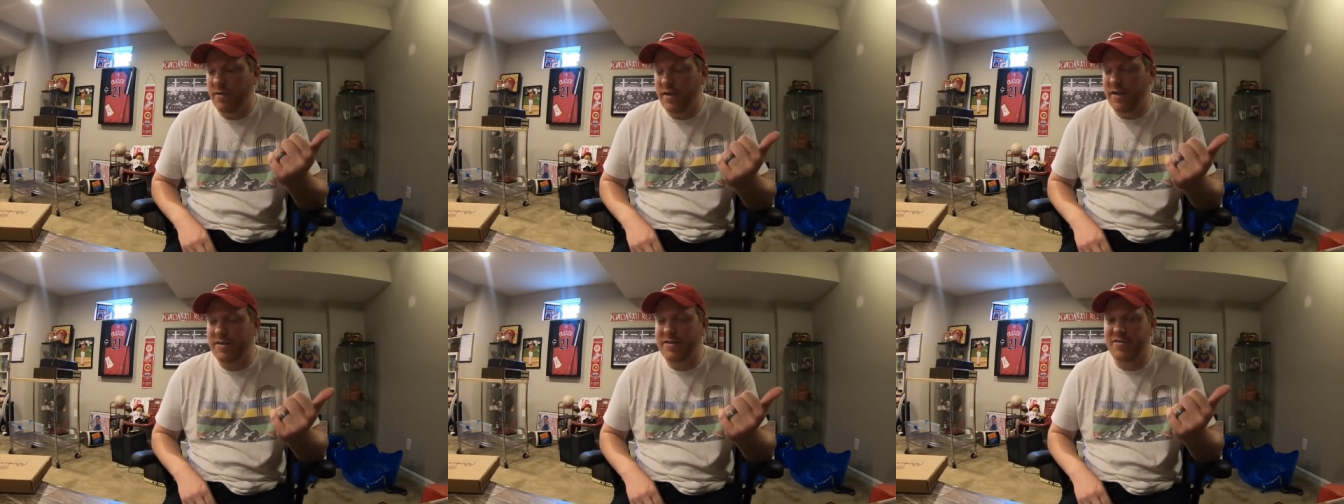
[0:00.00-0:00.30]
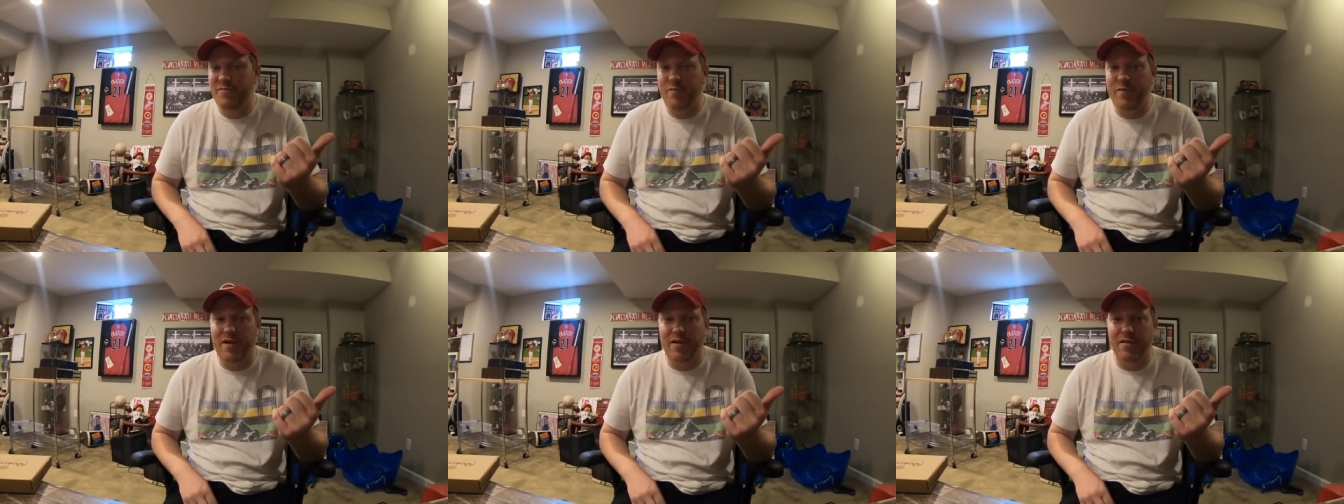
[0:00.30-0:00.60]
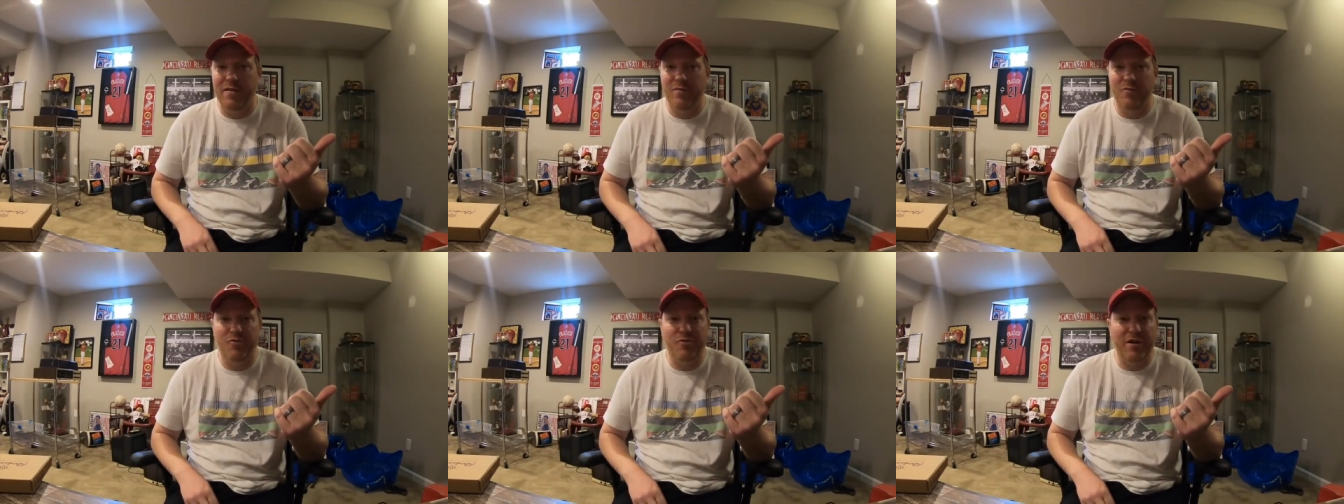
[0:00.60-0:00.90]
Things have been a
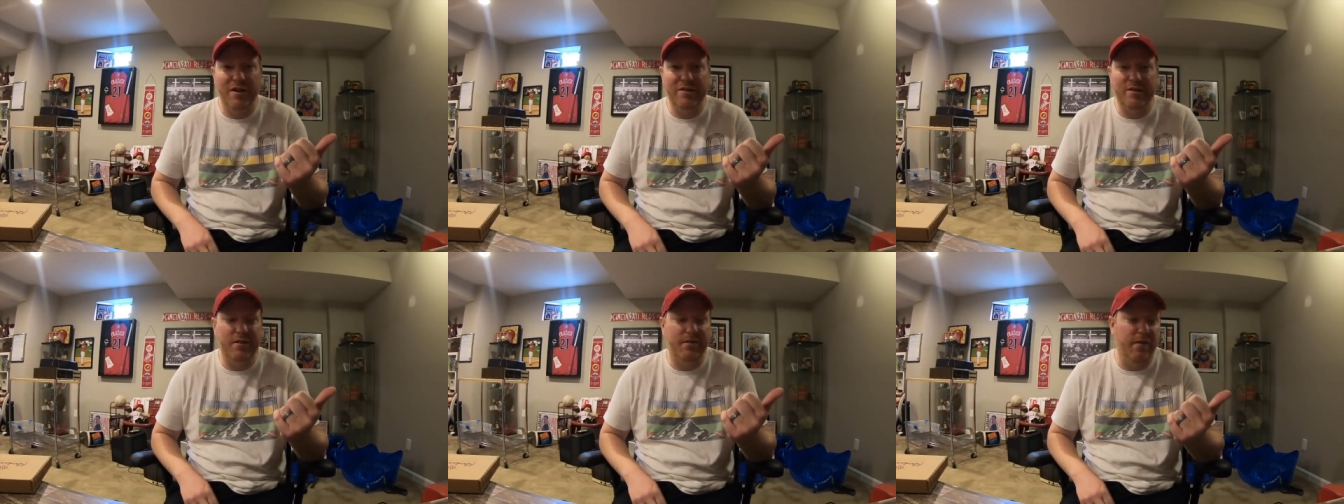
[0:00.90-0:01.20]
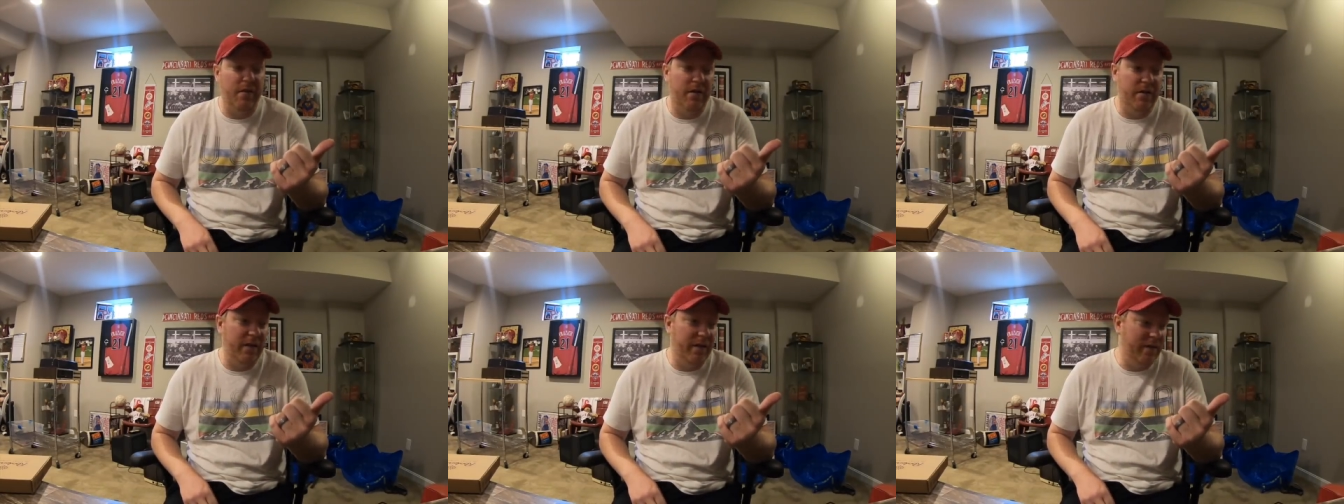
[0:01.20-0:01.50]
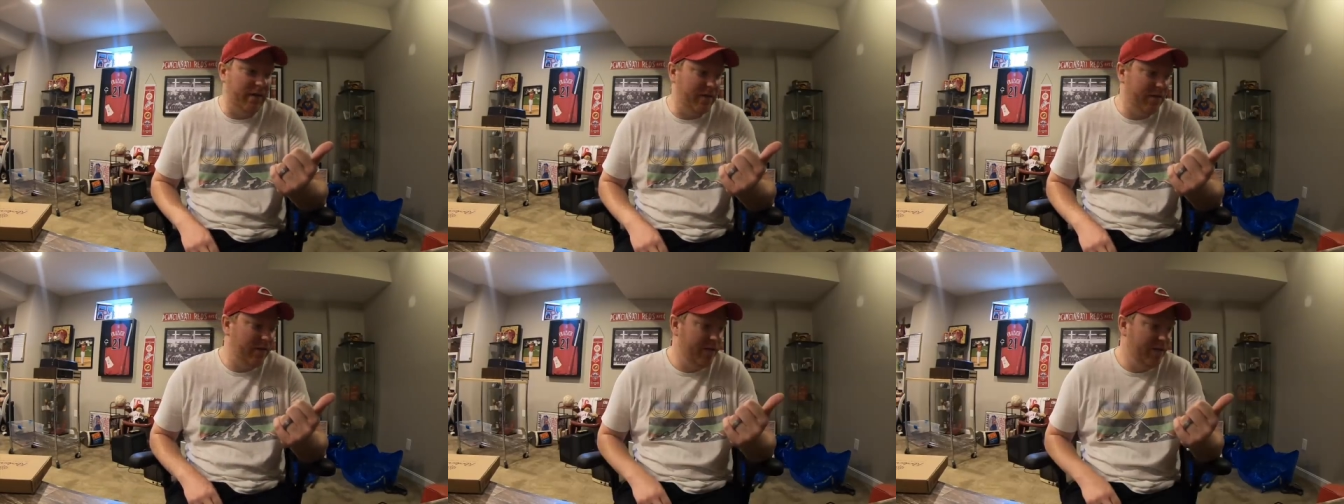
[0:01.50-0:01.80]
little crazy around
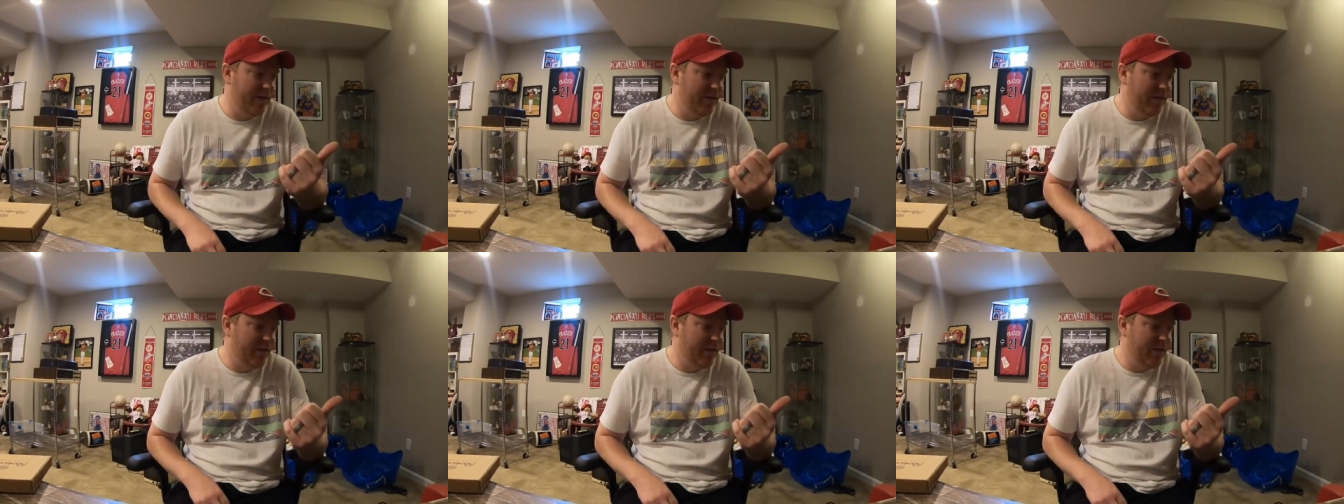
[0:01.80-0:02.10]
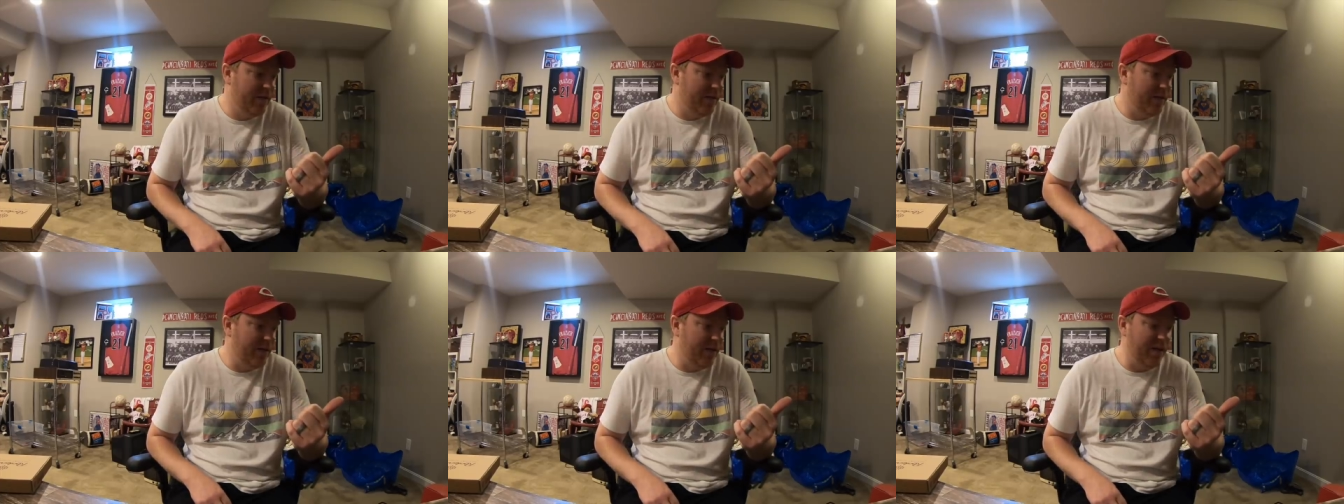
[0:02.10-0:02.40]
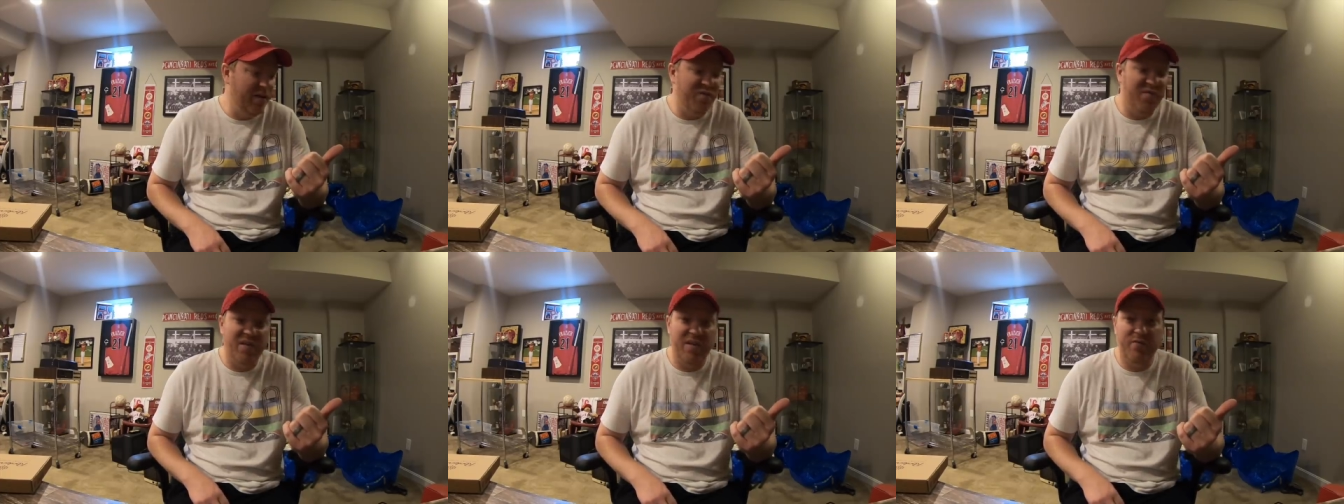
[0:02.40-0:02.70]
here.
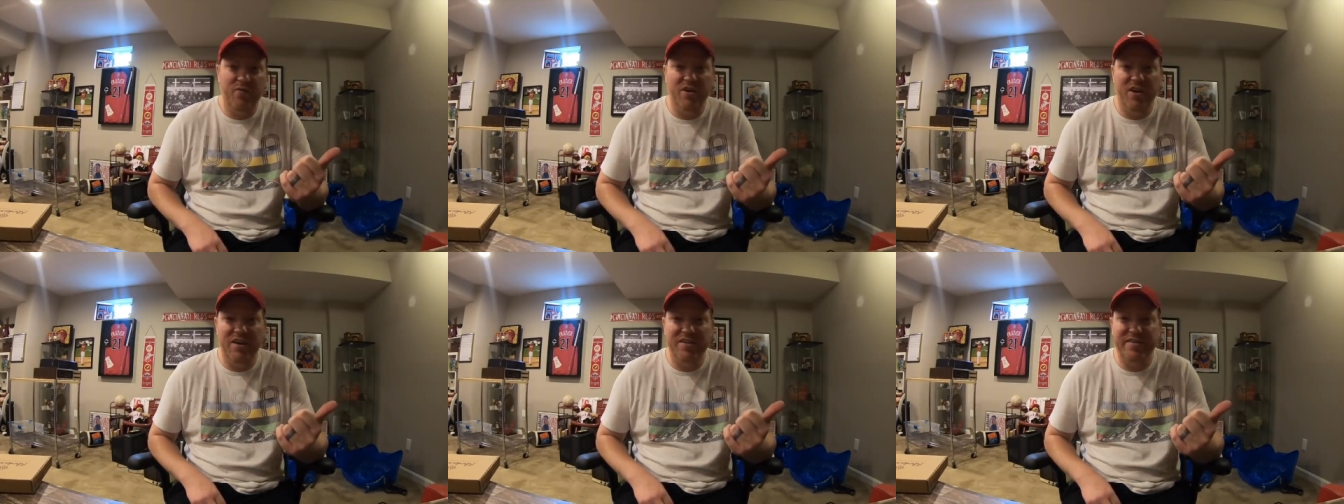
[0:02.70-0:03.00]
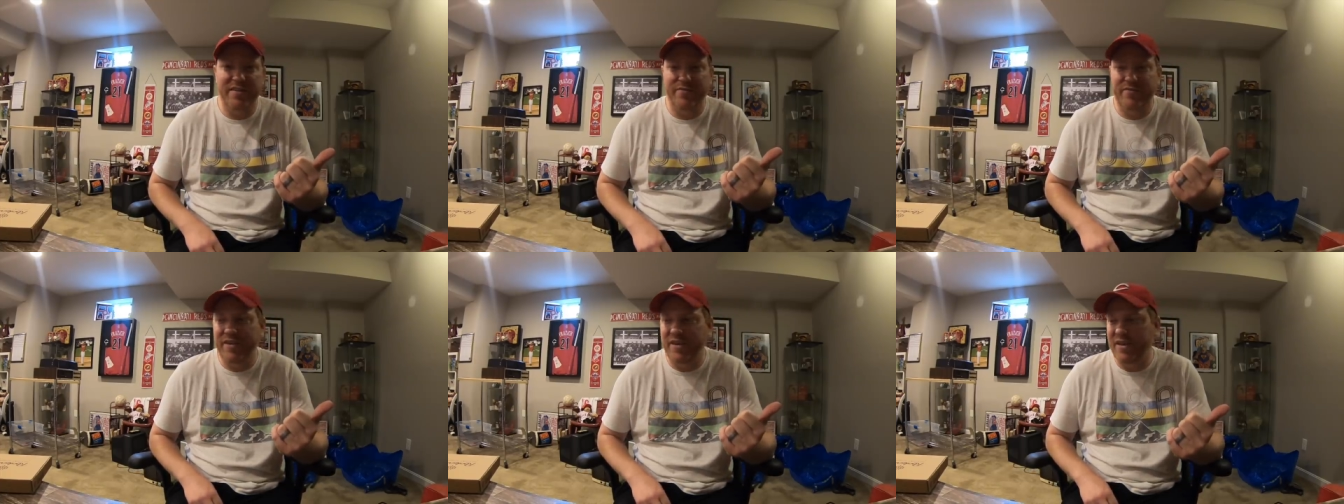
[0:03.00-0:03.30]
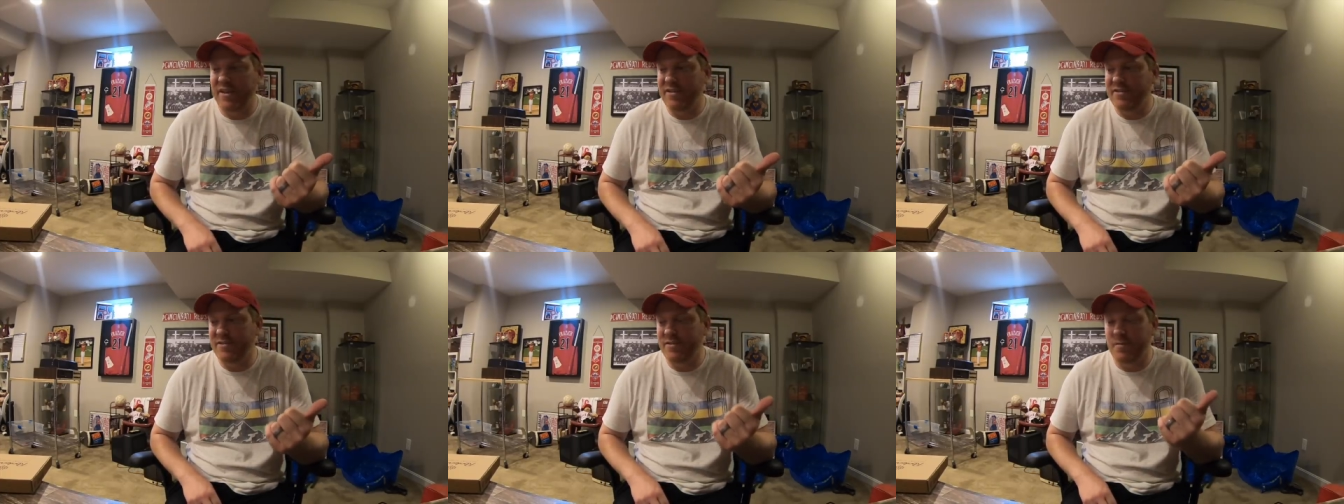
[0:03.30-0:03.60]
If any of you guys have
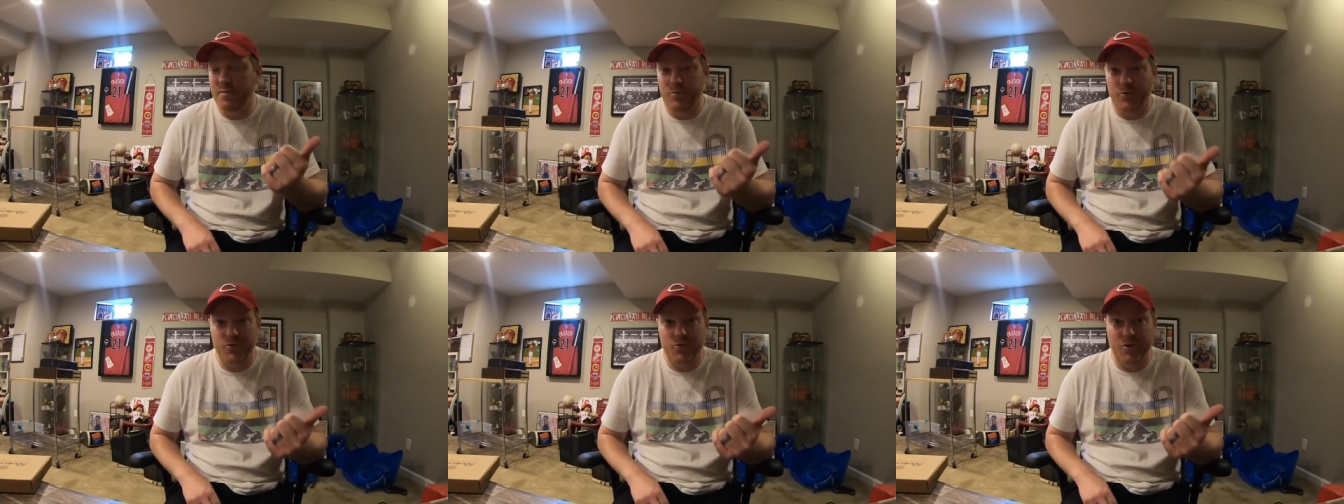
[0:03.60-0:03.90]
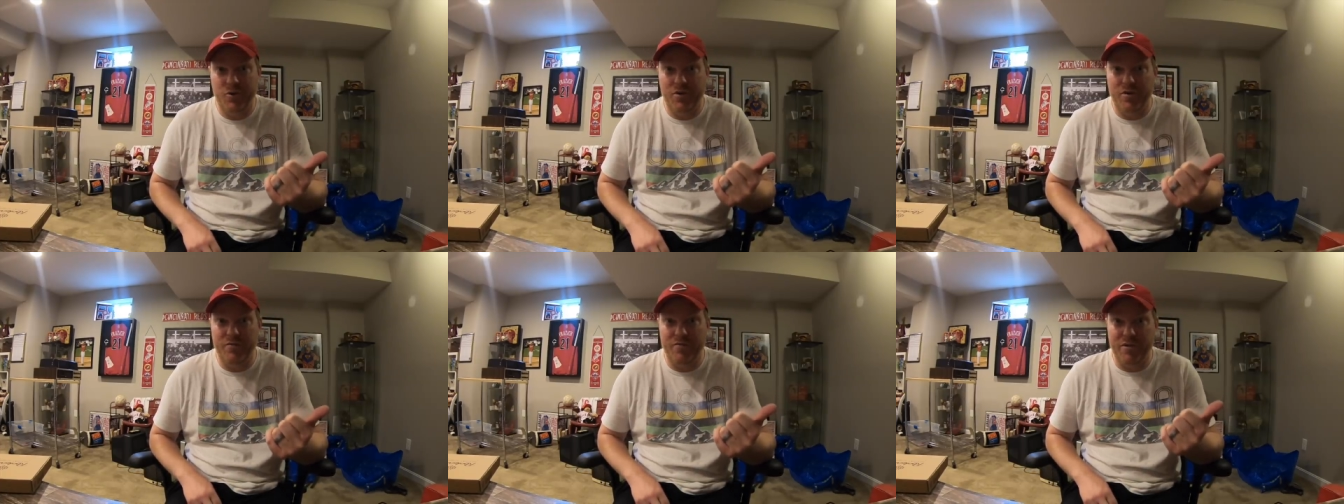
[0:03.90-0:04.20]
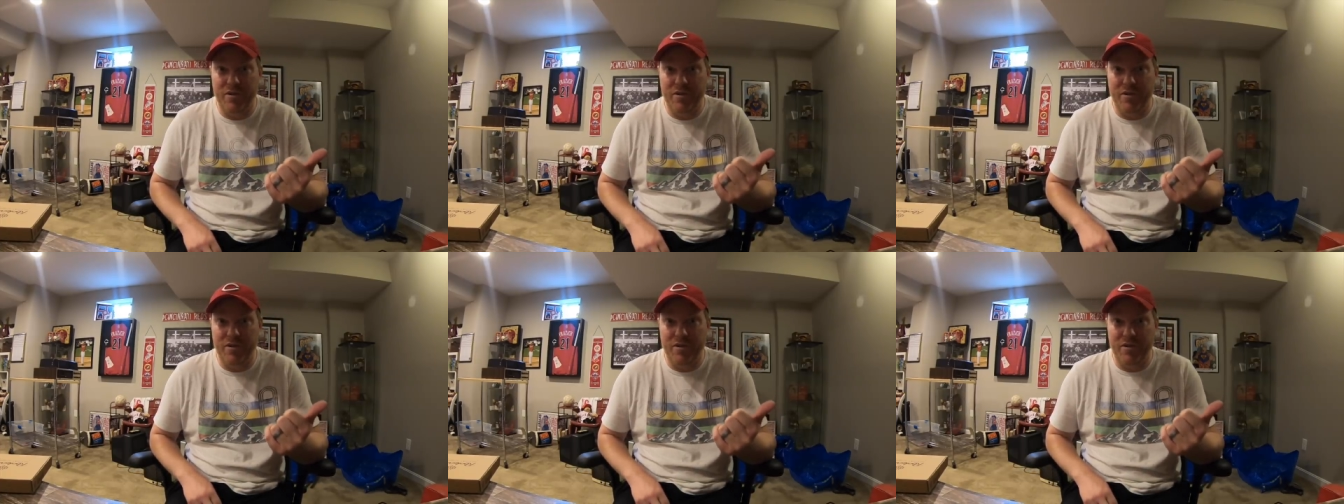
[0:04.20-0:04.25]
kids, I'm sure you can